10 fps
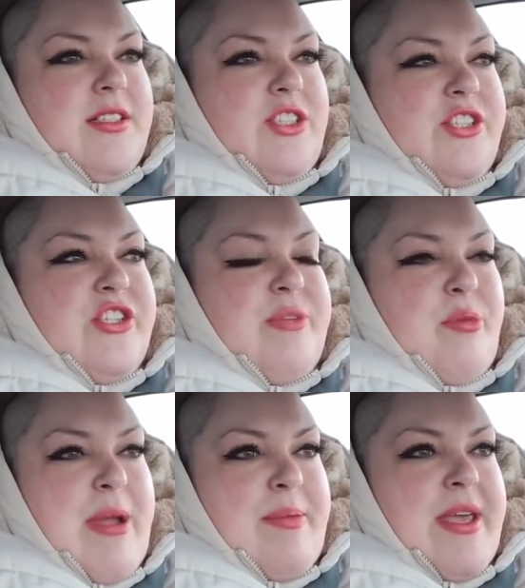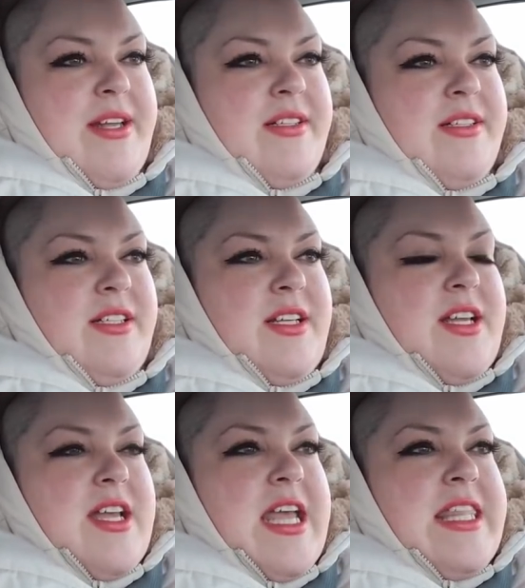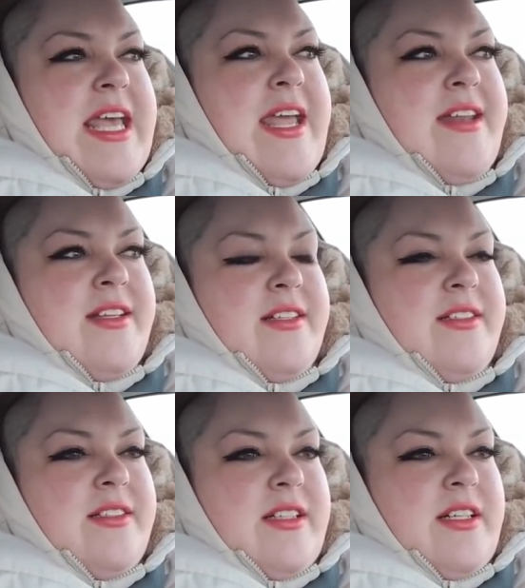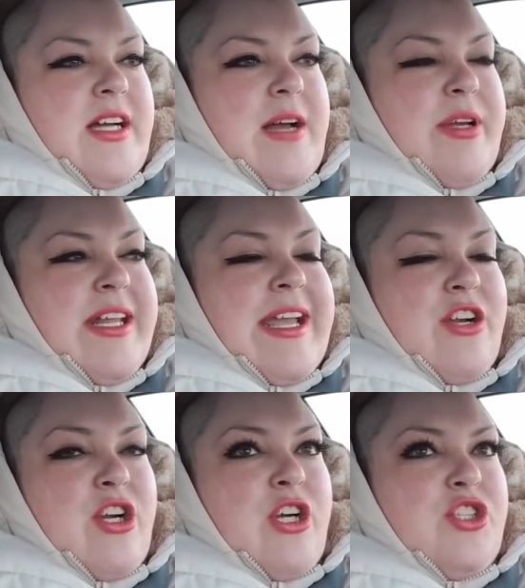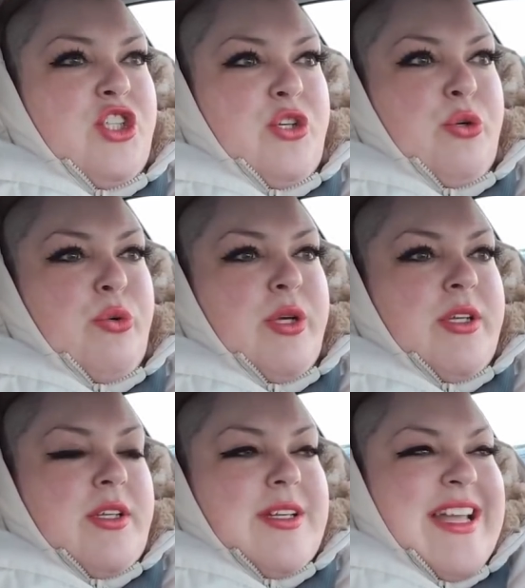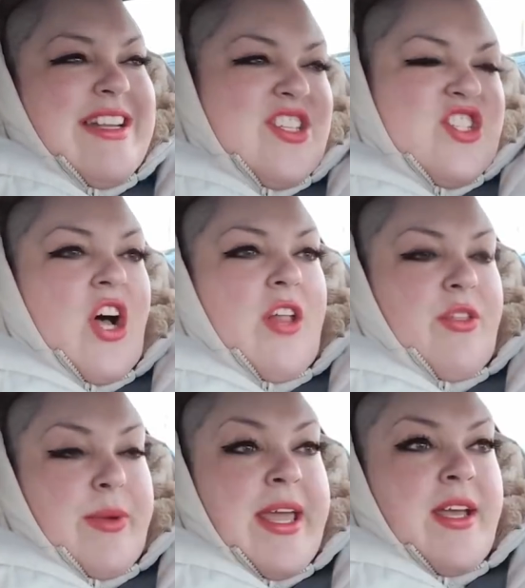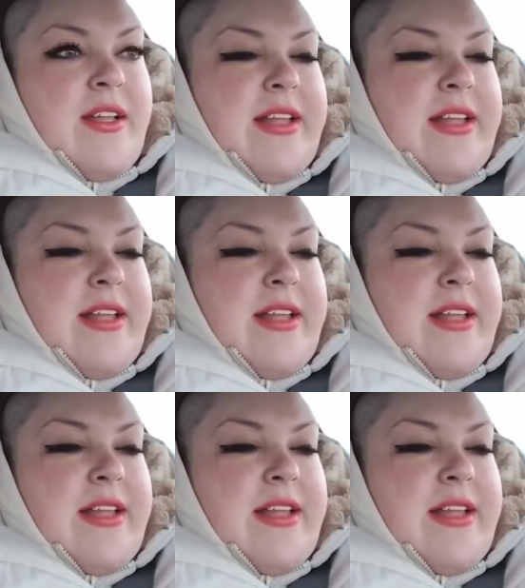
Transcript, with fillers: She's going to prep it. And then I'm going to get her to install the wig.